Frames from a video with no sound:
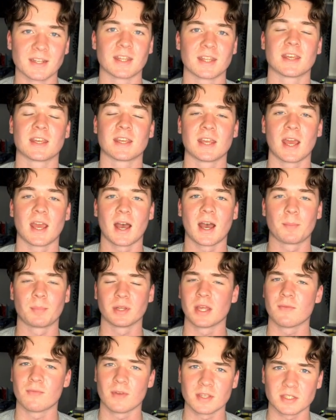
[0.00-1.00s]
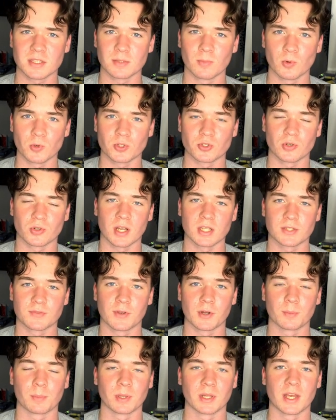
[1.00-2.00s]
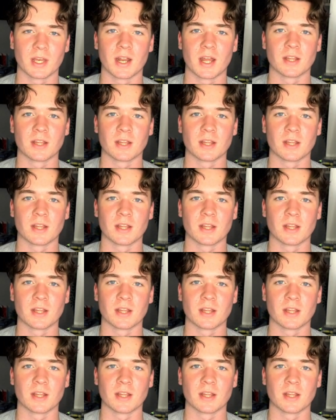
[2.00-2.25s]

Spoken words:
He, I believe, is the most transferred player